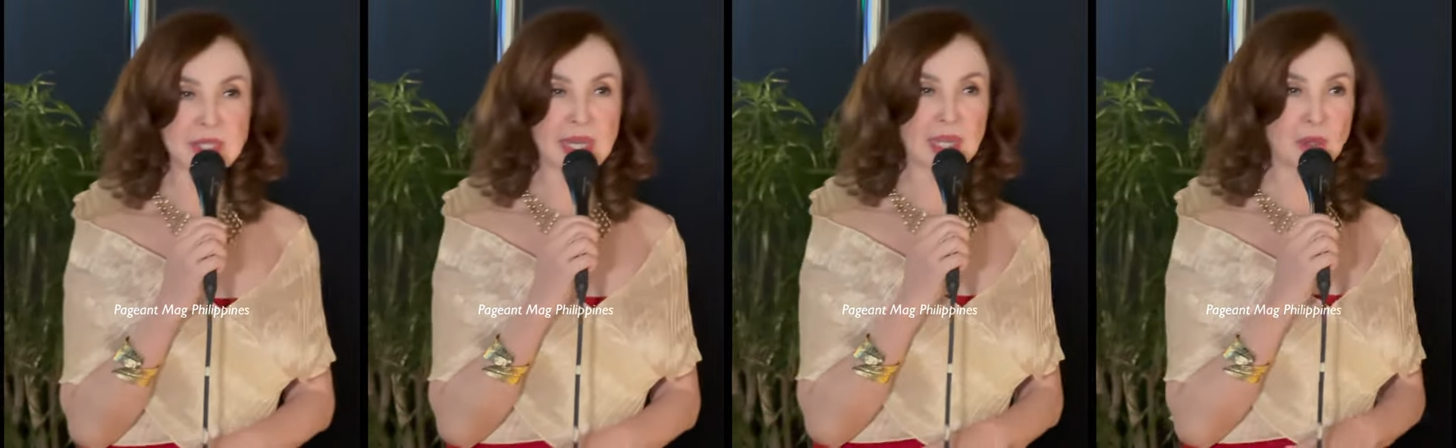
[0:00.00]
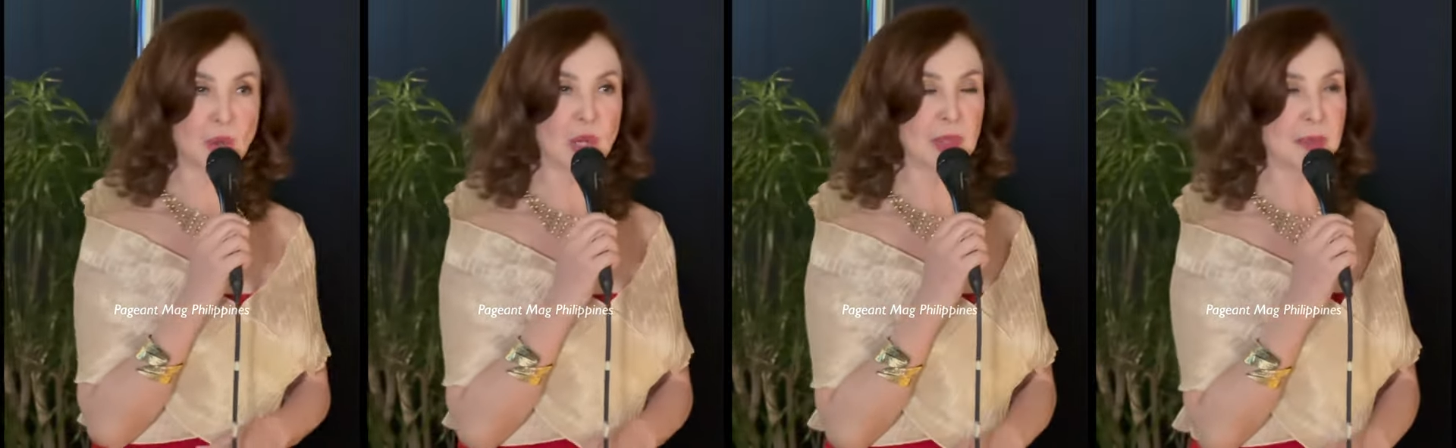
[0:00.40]
tell
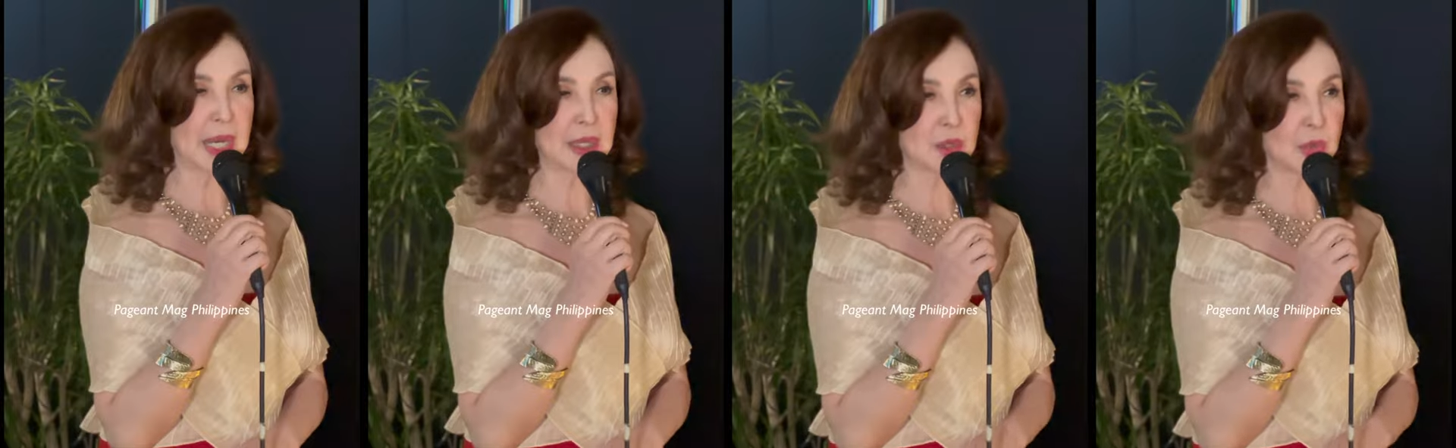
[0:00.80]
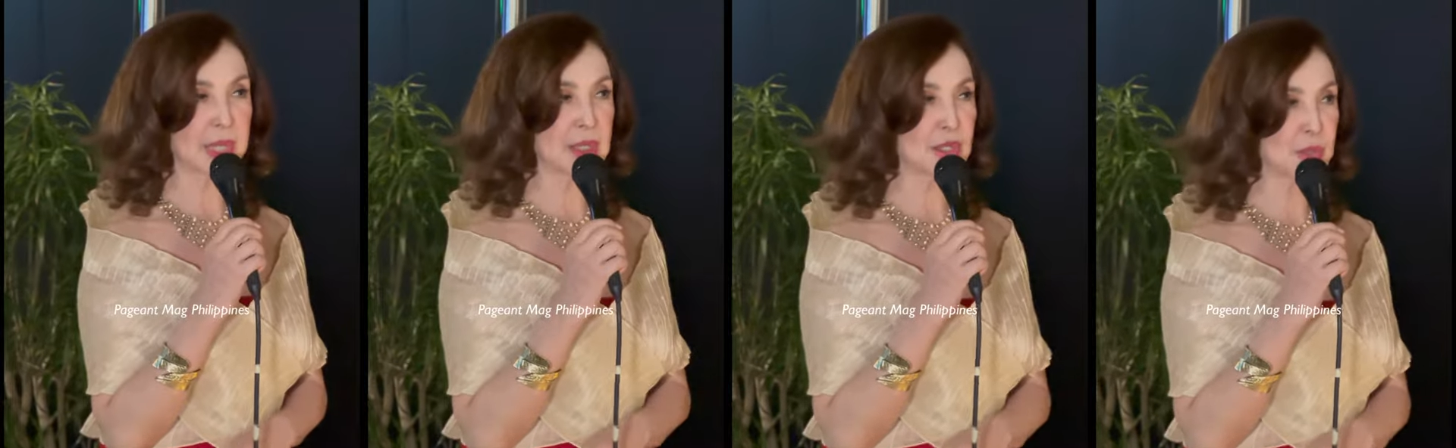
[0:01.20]
all my
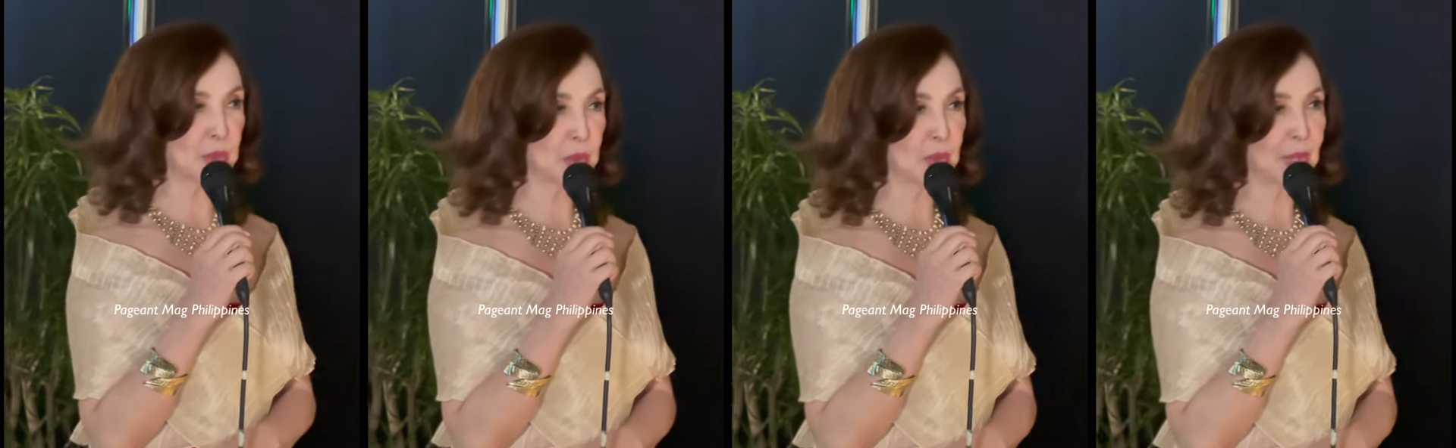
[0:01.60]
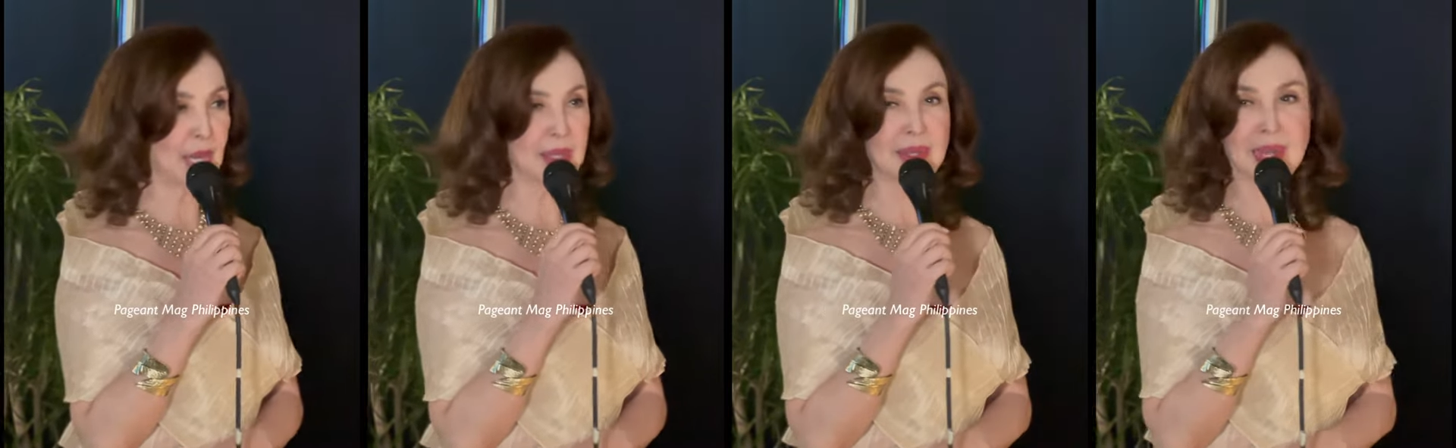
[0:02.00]
queens who
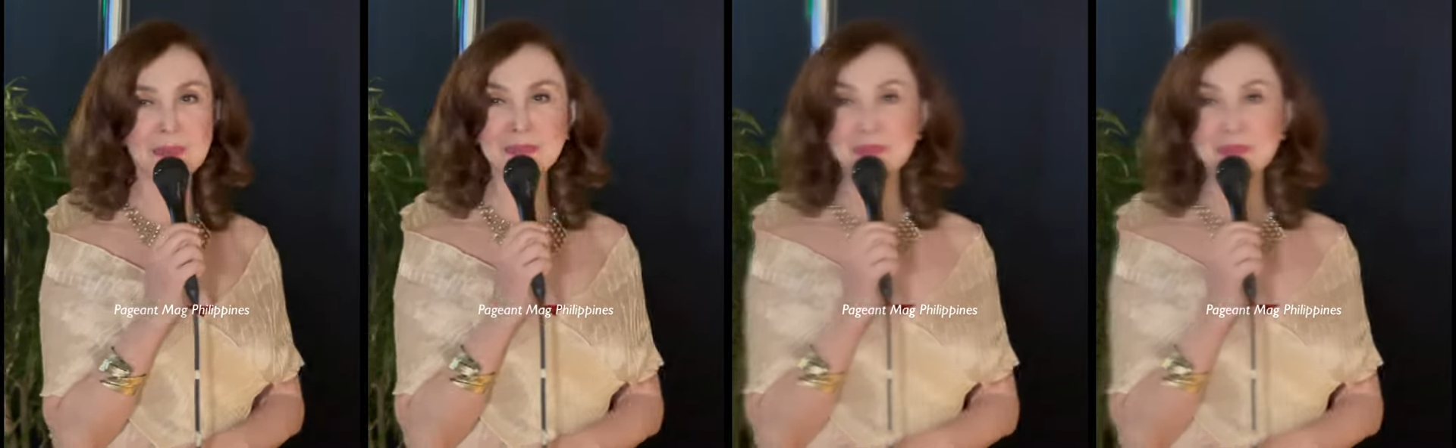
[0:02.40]
end up